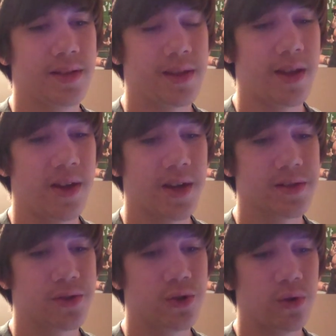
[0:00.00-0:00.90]
Tell you
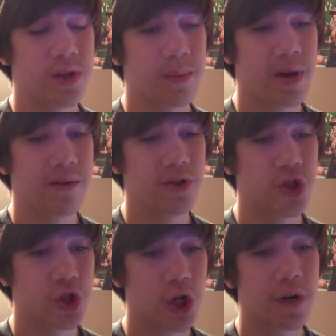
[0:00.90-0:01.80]
guys the truth, I'm not even
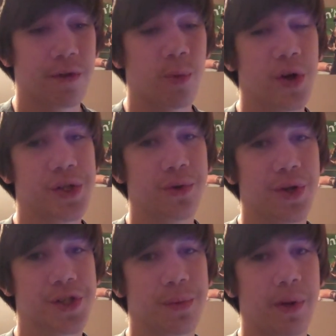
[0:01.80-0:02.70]
sure if I'm watching
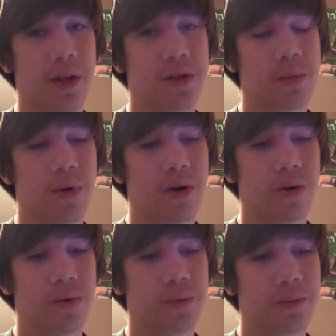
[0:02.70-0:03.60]
WrestleMania
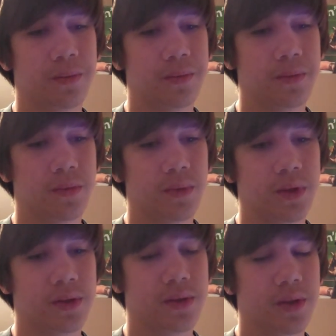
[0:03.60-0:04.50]
tomorrow.
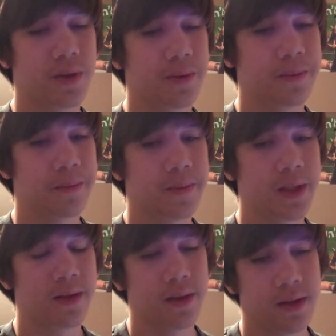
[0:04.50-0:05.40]
So,
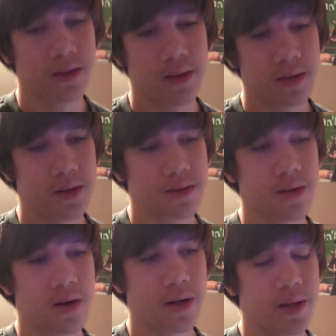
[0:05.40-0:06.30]

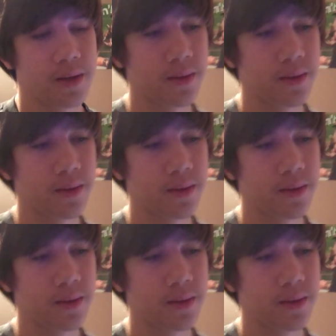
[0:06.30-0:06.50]
sorry.